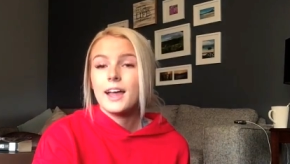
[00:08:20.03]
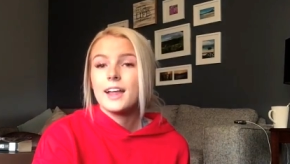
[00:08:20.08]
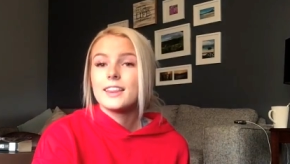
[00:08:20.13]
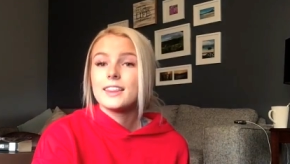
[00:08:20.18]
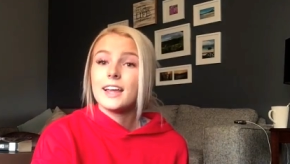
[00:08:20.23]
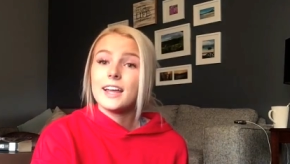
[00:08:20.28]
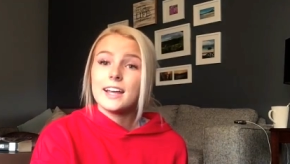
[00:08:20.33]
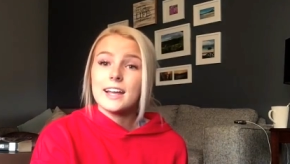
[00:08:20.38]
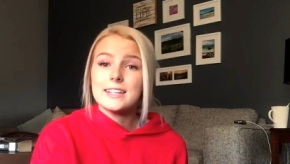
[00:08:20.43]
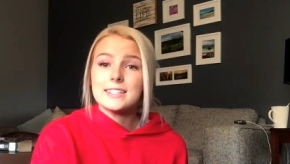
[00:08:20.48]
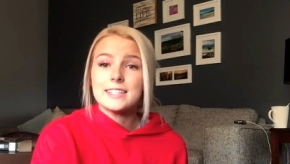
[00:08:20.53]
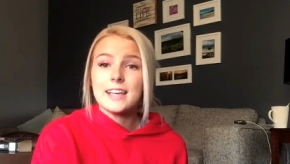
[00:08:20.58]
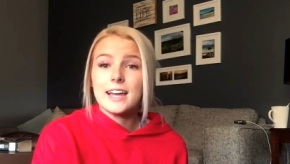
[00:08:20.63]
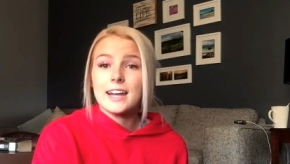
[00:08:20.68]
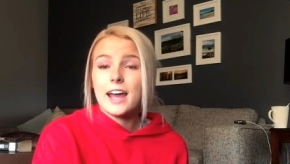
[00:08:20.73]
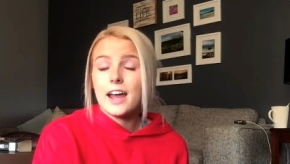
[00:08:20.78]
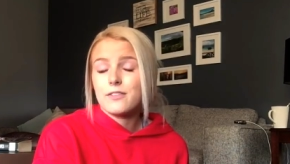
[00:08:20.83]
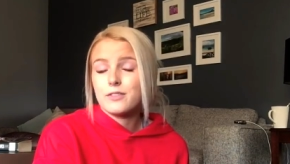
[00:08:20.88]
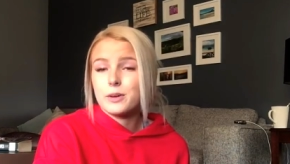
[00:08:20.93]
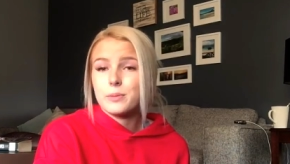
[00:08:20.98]
Like I said,
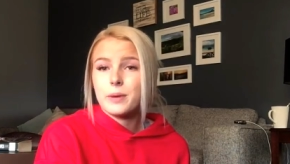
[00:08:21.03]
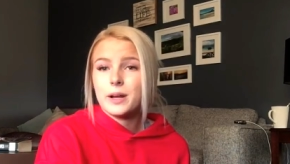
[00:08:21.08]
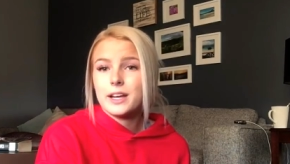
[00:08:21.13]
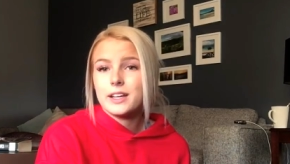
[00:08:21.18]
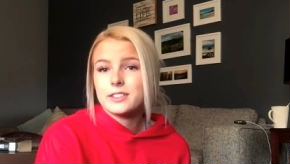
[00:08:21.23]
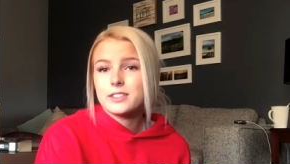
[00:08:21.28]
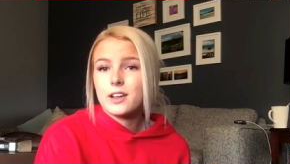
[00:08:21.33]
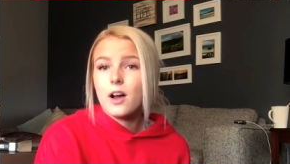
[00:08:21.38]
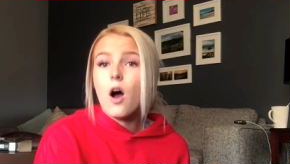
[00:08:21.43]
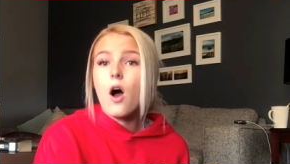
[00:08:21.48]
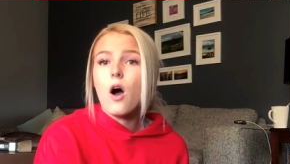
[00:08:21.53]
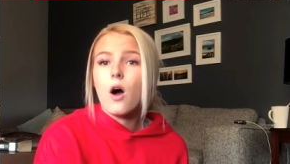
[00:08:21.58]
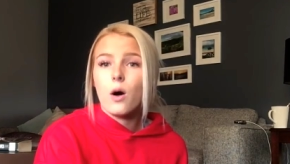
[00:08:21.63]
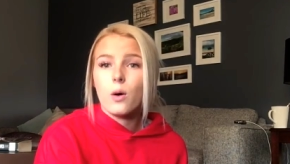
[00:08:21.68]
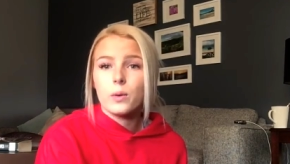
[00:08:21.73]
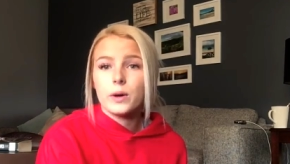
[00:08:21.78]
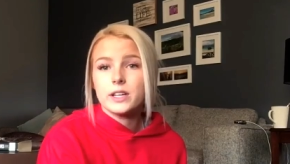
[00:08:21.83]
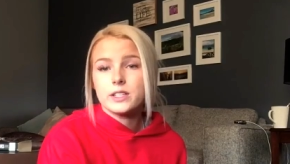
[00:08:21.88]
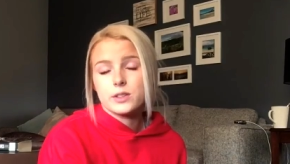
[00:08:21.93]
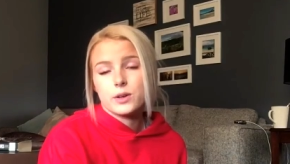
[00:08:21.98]
everybody is
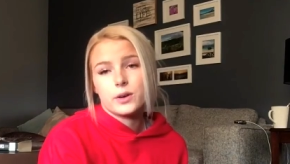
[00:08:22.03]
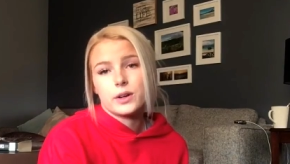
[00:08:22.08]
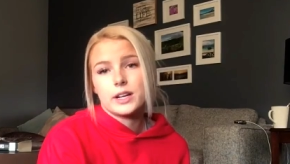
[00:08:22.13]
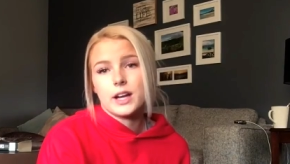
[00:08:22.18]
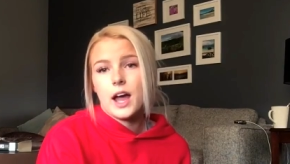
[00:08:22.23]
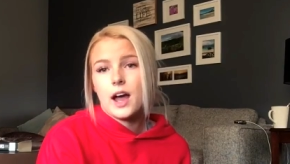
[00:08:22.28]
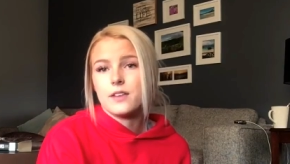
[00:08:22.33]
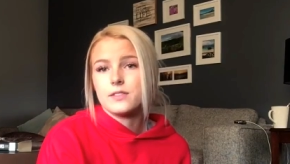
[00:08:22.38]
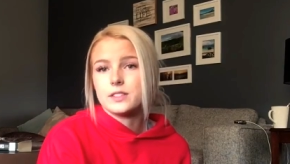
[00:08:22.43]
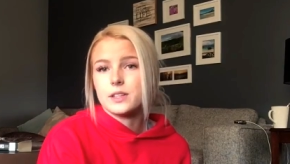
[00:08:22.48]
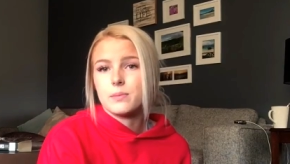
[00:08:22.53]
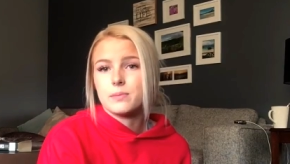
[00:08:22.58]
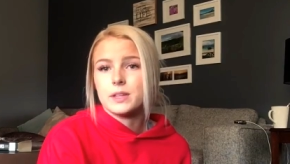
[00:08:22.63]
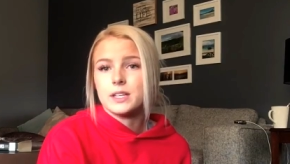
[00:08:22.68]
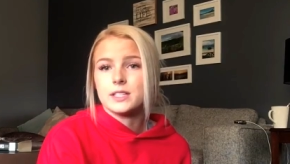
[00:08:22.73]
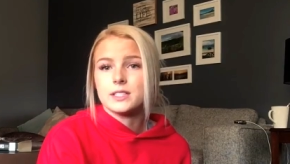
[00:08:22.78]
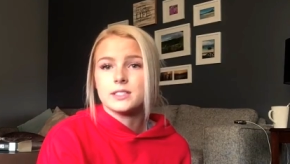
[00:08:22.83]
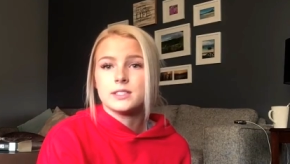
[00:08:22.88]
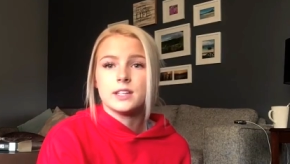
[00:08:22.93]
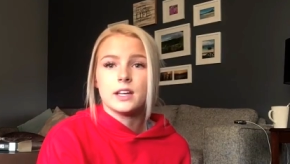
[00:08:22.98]
always going to have
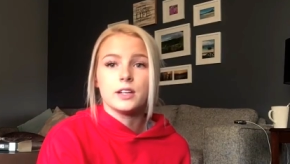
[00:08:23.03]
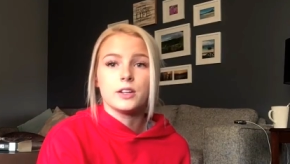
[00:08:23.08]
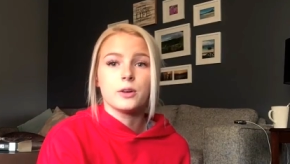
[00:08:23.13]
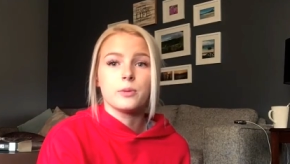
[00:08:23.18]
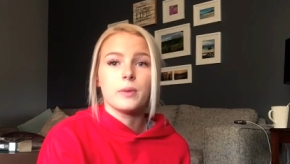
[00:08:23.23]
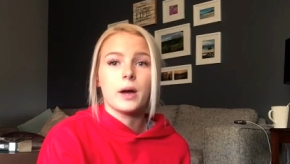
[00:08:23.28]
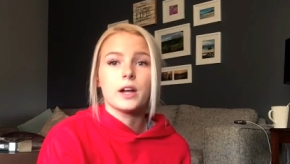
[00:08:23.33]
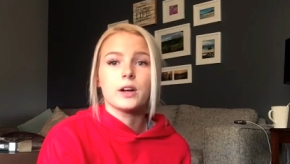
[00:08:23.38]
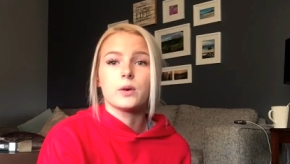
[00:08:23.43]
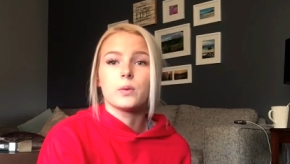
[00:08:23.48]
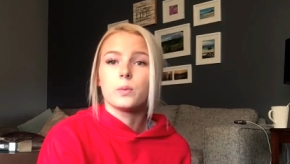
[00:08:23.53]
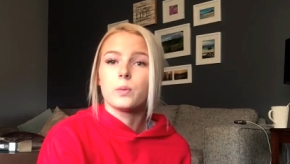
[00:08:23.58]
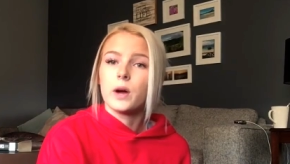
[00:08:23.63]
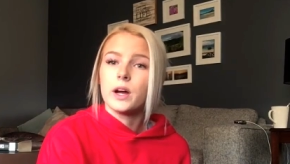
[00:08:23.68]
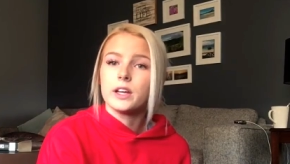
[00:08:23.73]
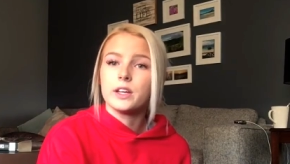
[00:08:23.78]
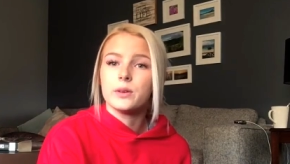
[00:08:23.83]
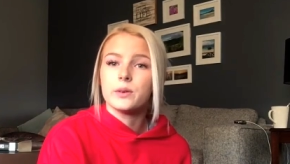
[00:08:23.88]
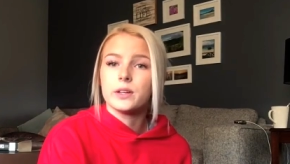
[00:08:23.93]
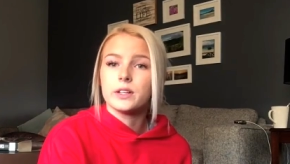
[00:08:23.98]
something to say no matter
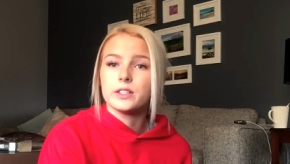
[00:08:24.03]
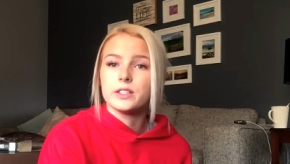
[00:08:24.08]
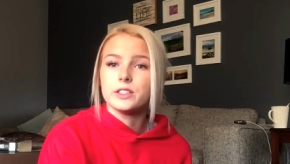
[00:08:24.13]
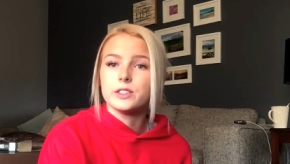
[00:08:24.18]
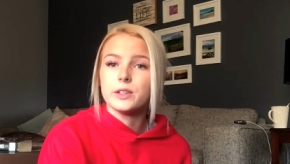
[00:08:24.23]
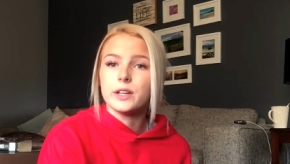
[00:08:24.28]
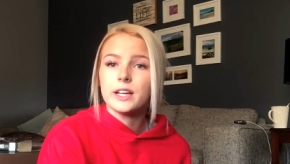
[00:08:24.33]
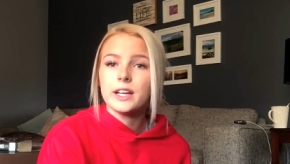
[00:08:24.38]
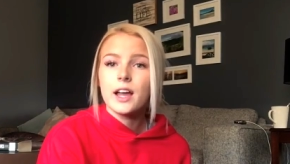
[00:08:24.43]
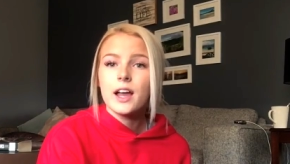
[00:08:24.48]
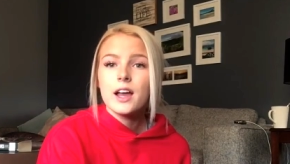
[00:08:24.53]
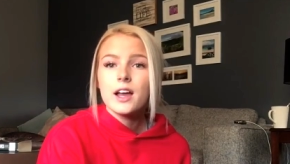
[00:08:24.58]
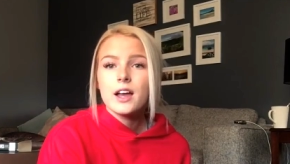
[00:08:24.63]
what you are doing,